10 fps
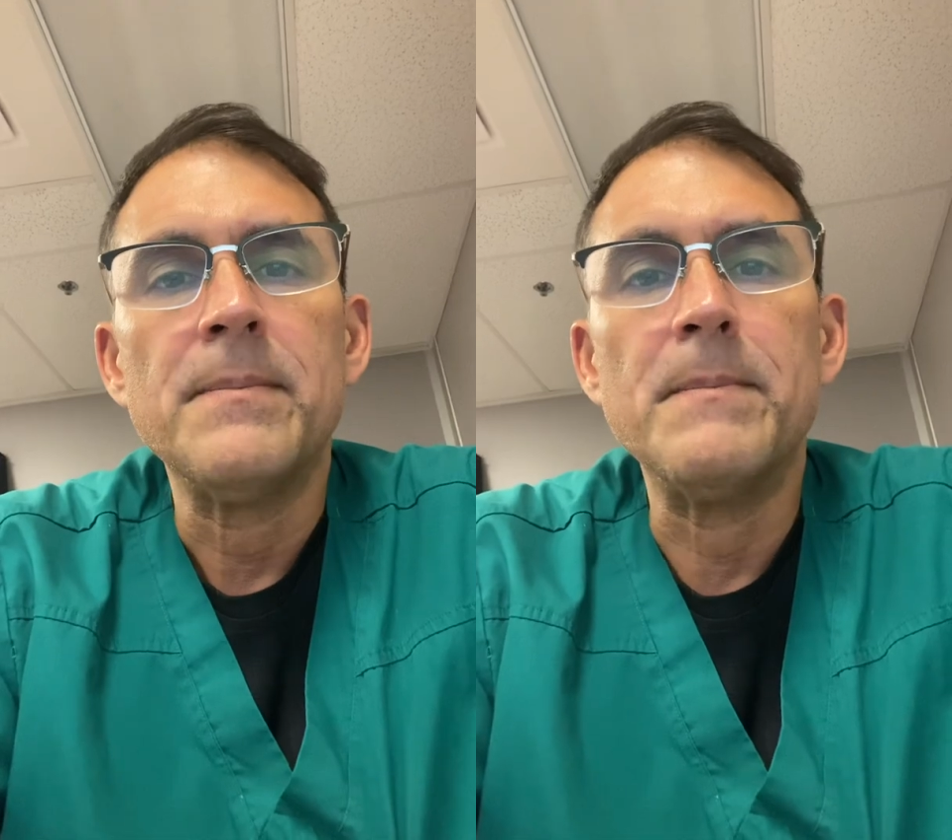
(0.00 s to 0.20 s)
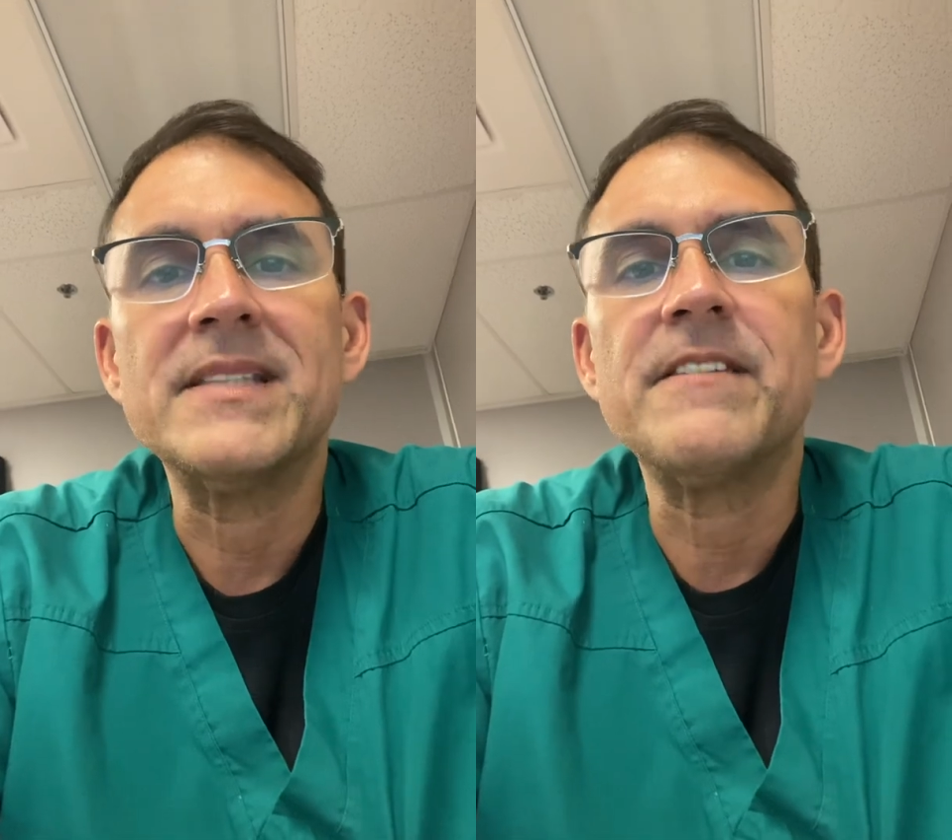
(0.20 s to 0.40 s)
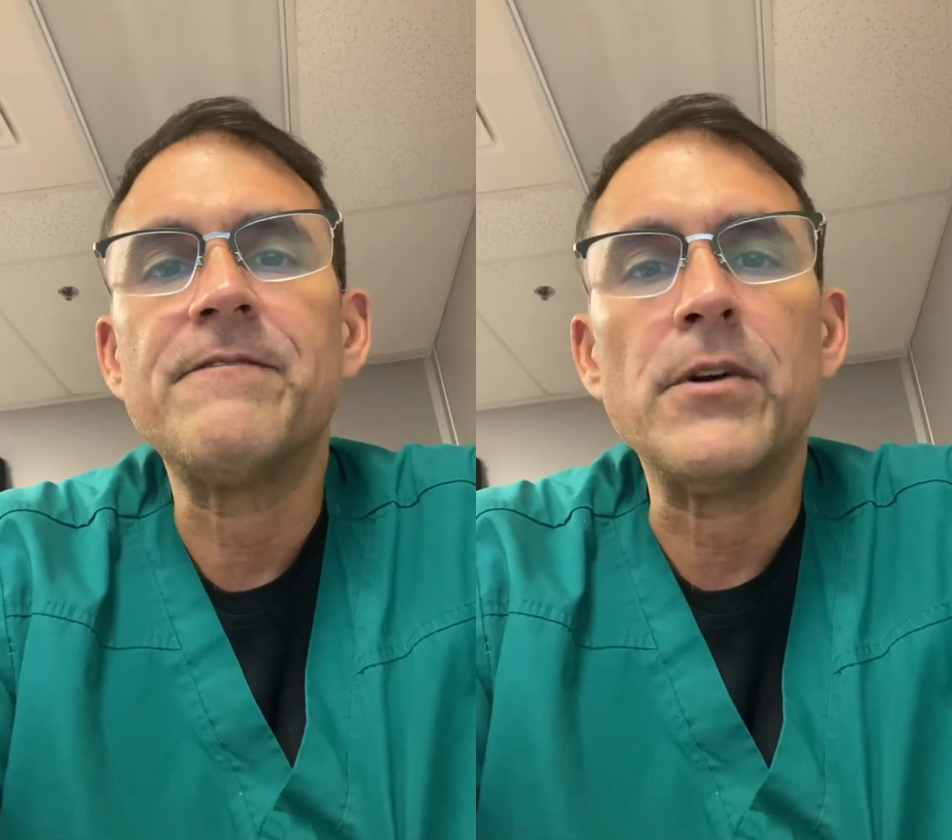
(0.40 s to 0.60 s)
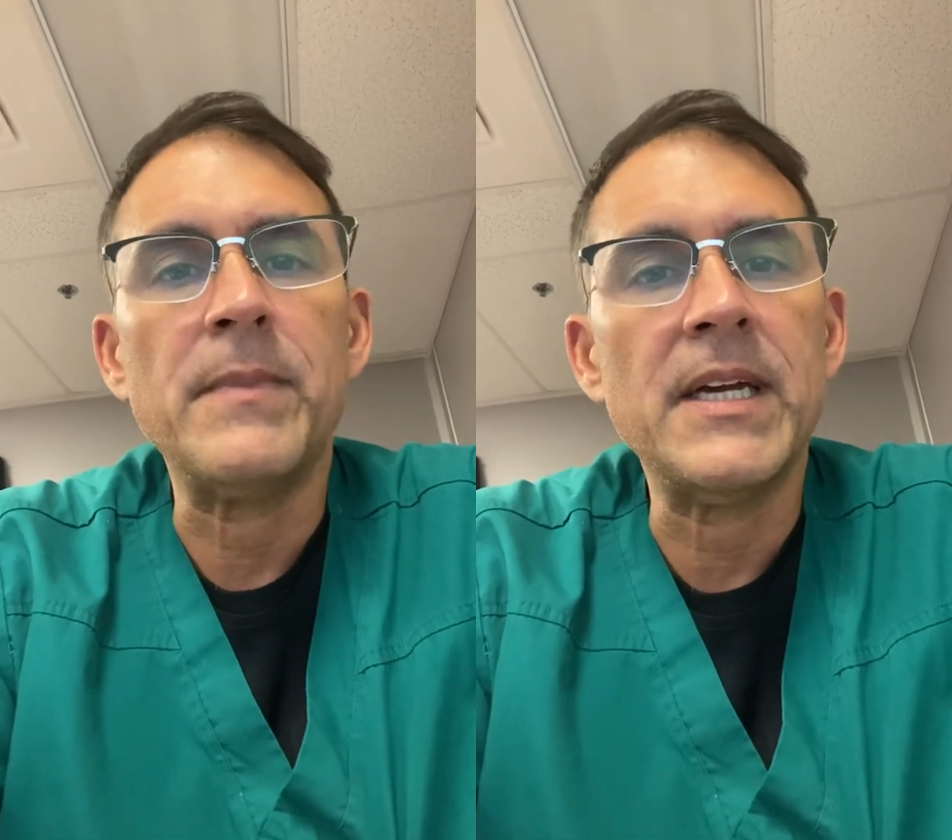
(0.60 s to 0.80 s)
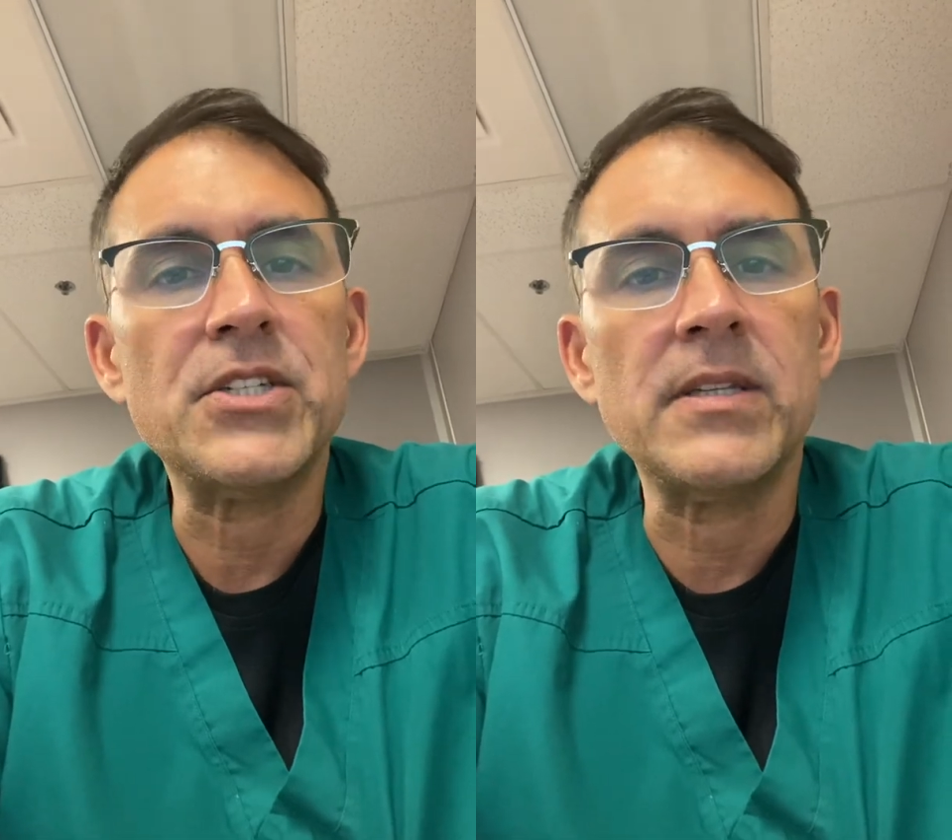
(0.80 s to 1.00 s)

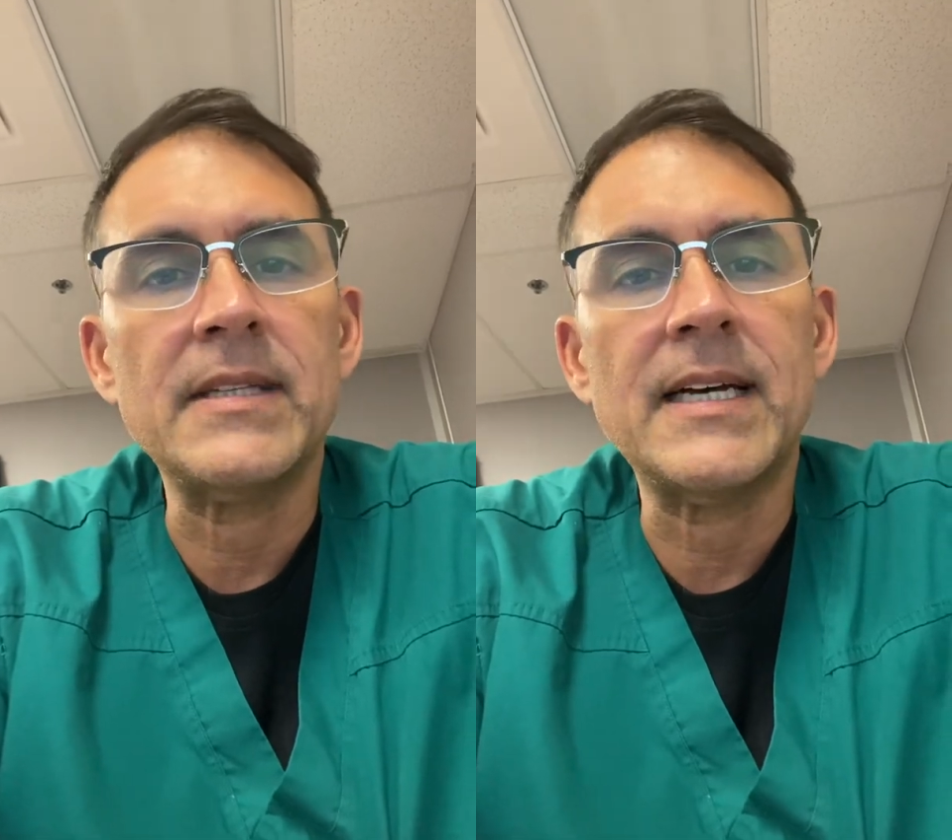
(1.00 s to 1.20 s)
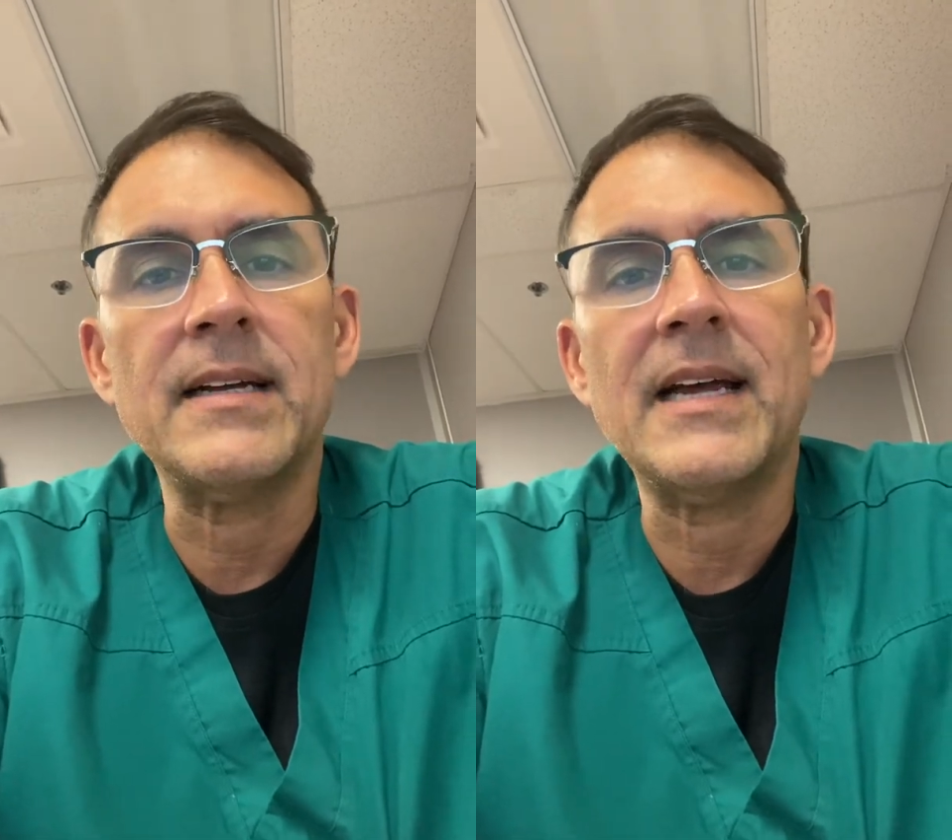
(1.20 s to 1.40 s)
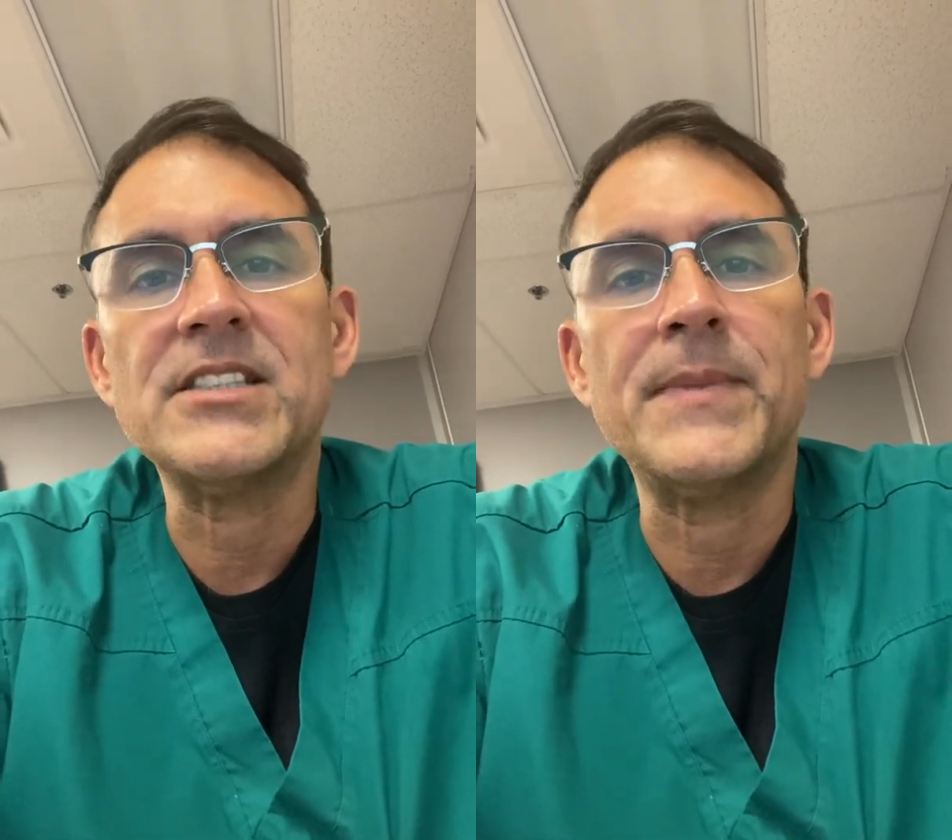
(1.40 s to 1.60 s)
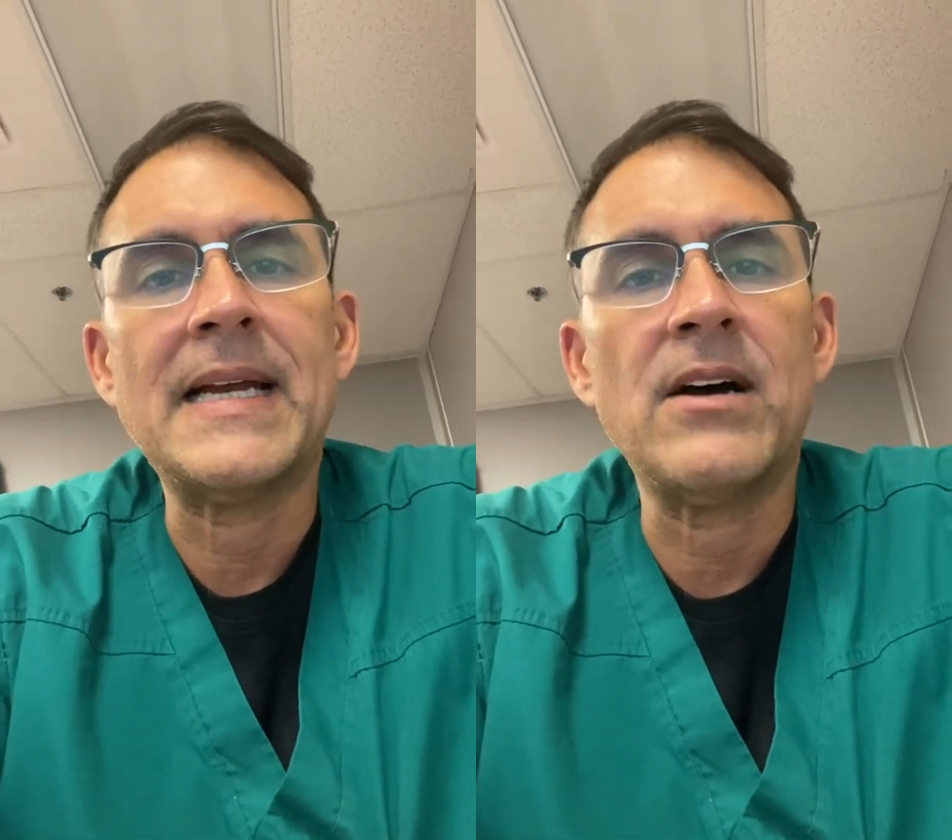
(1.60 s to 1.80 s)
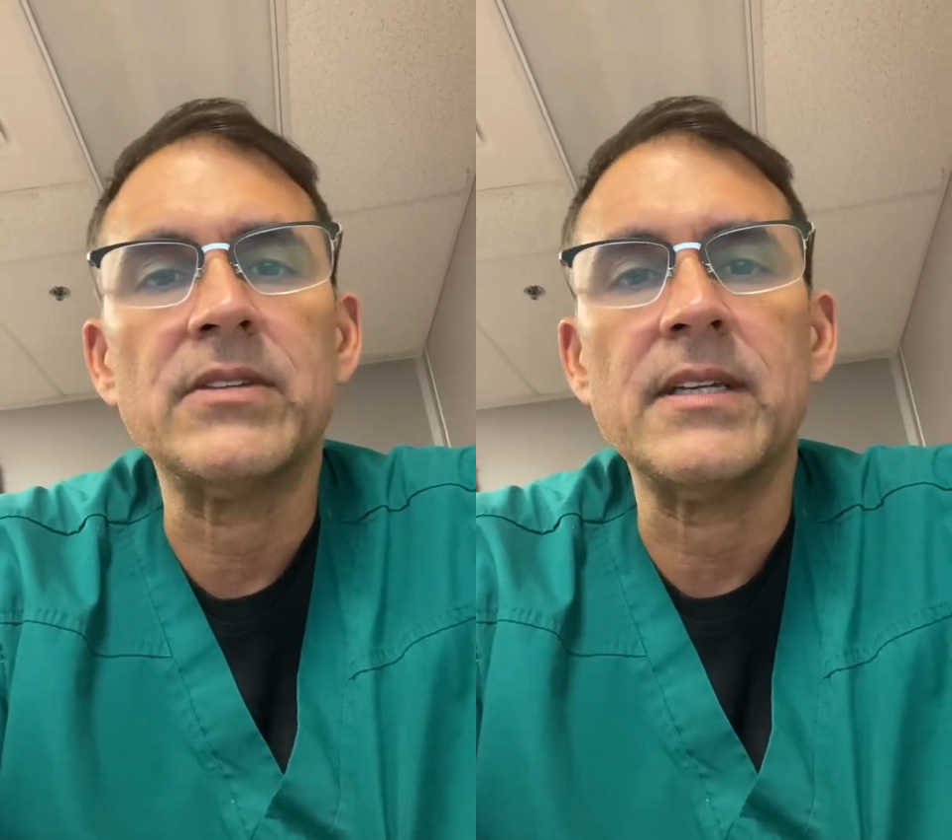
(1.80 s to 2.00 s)
misinformation that has been
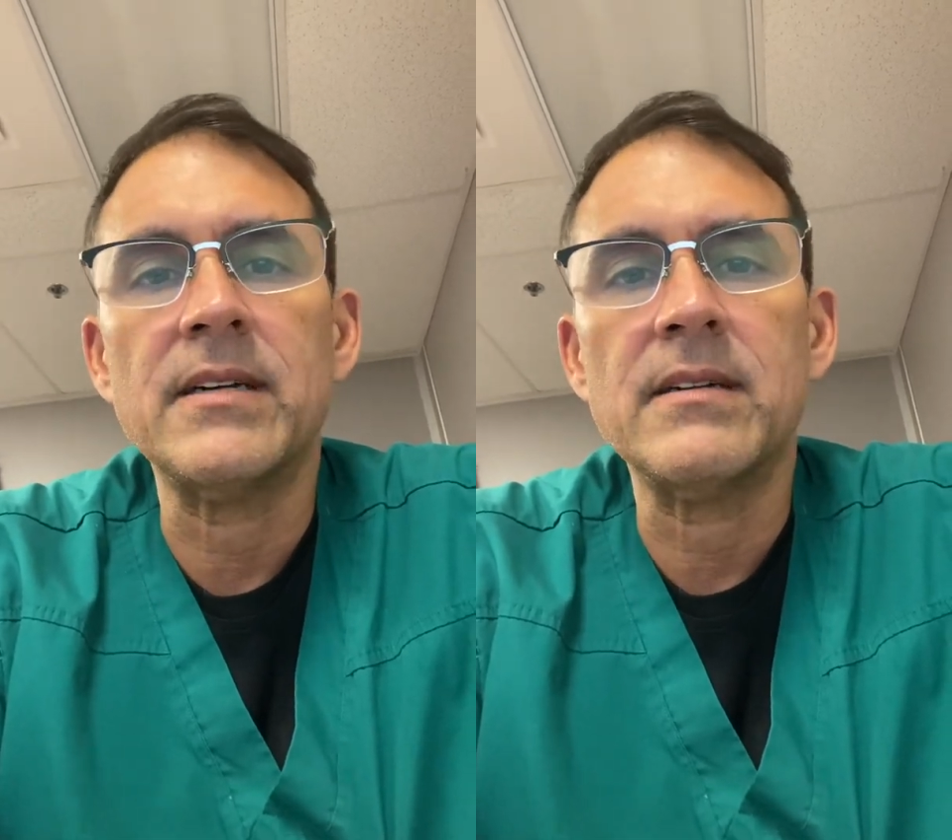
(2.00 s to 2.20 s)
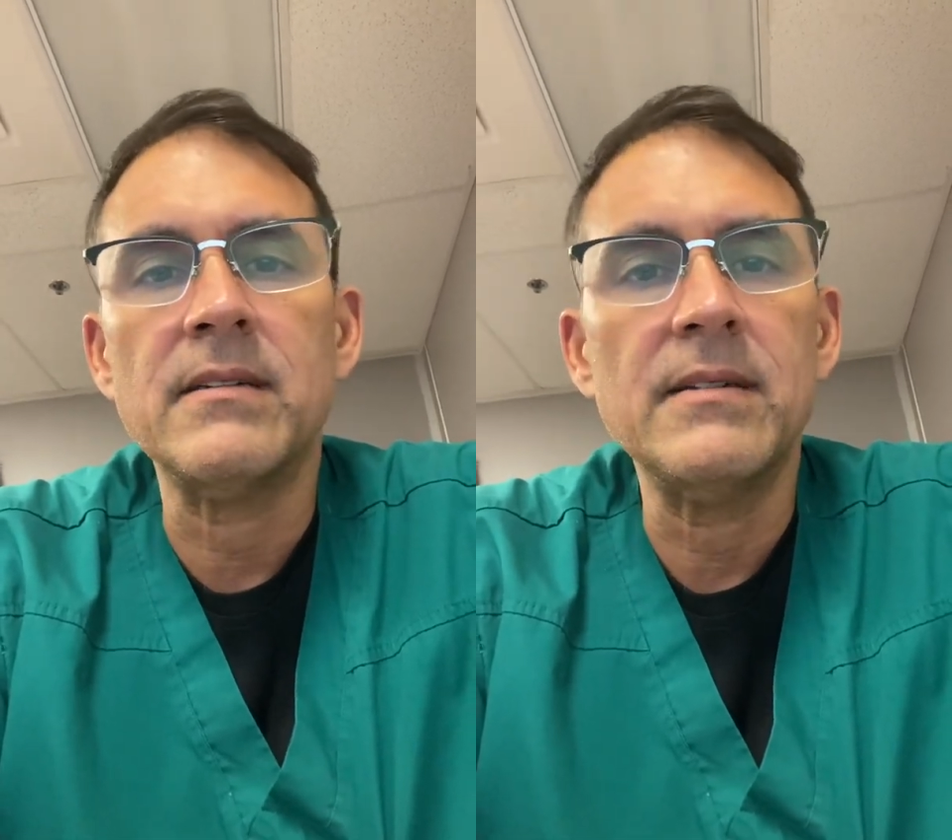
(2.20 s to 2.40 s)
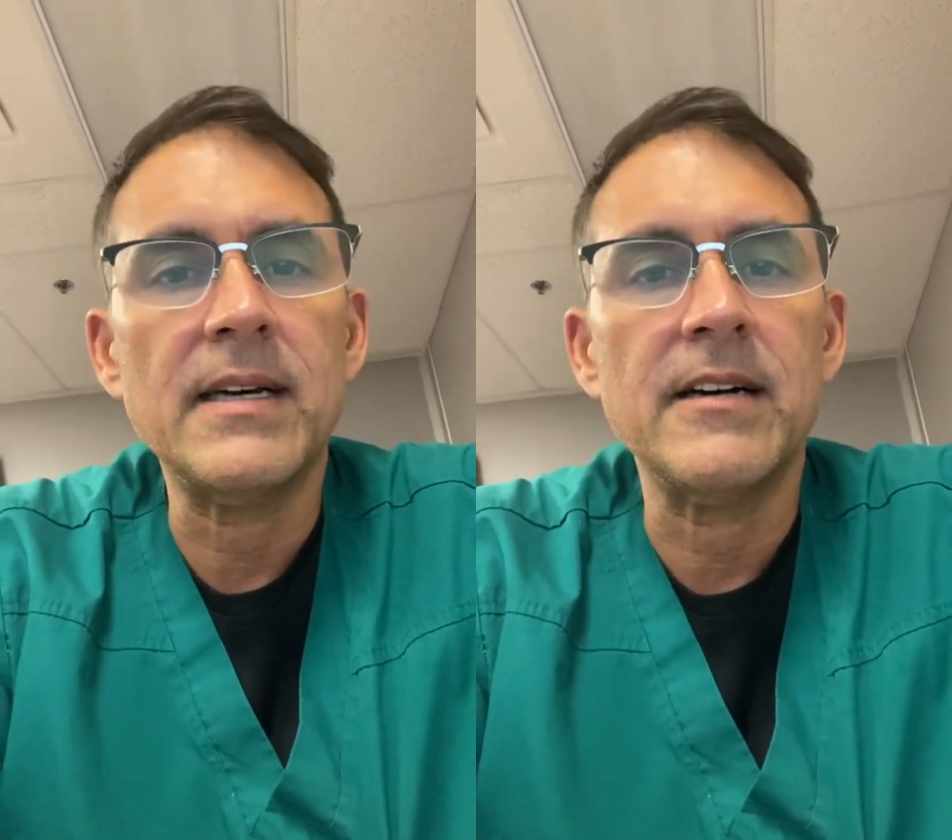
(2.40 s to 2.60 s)
out there